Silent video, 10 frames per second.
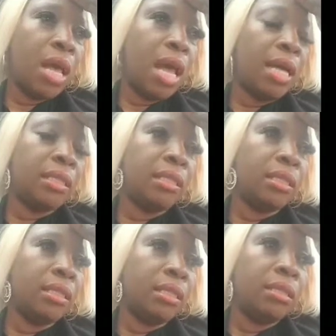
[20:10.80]
And
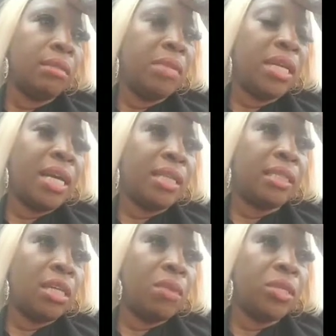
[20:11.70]
me the kind of
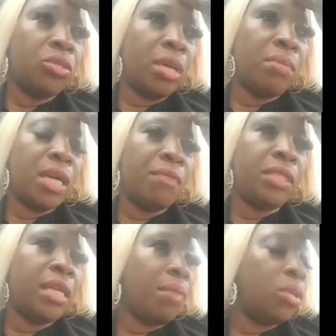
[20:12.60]
sorry me to do that because every
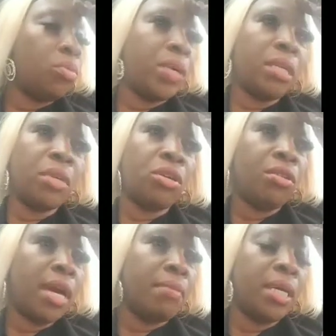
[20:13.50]
time I look on it, I
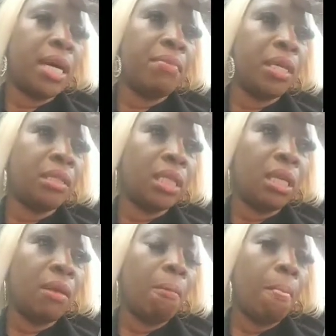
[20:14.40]
cry because I
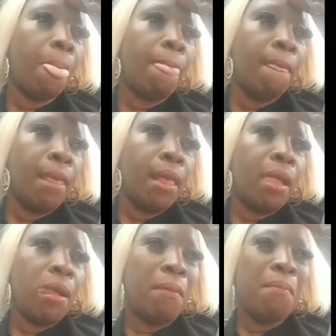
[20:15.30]
say,
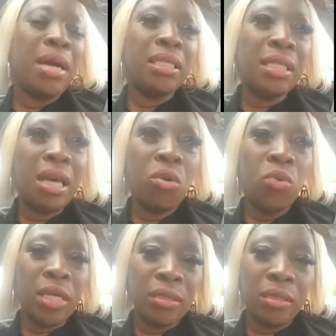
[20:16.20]
man can't
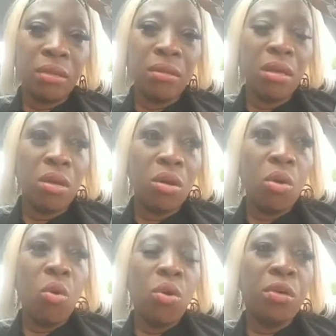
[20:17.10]
wicked so.
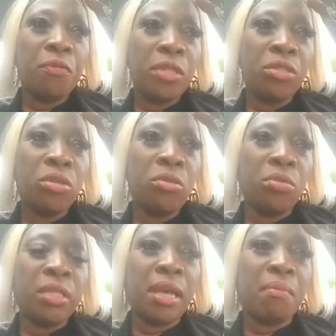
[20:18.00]
Oh, you fit
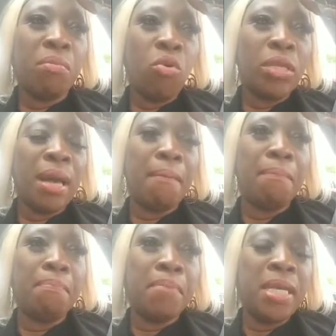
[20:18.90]
take board
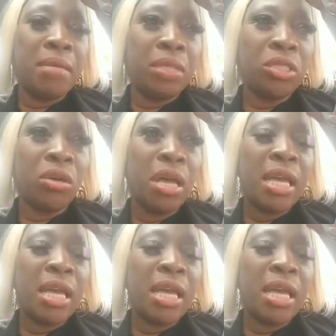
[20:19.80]
and beat me so